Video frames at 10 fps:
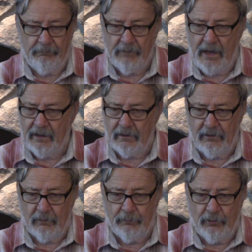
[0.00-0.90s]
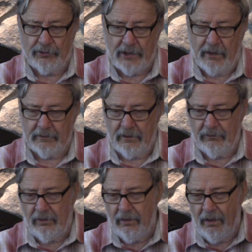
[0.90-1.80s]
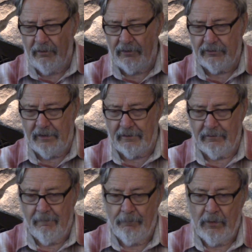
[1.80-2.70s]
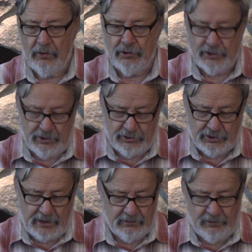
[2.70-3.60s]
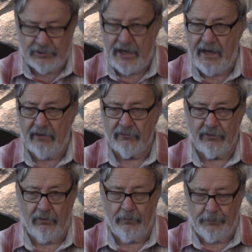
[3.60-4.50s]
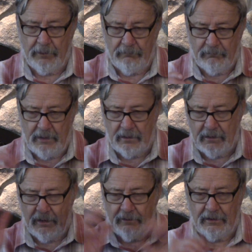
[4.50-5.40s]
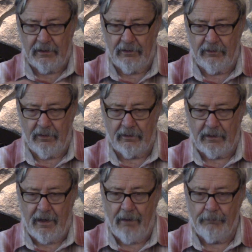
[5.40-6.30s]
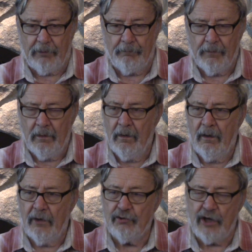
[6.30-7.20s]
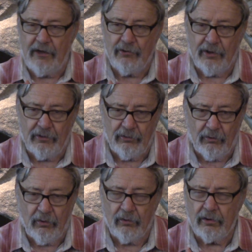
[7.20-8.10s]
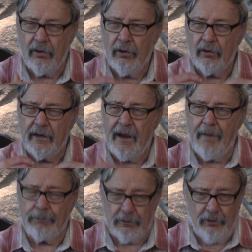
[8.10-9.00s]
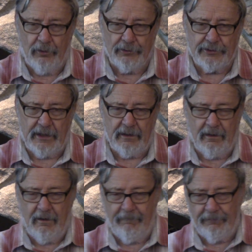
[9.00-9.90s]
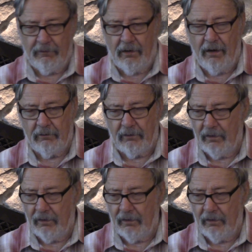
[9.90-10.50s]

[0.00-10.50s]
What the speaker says: hanging your boots out there, doing all these things, using scentless hand soap and that kind of thing in deer camp, and changing to camp clothes, taking off your outer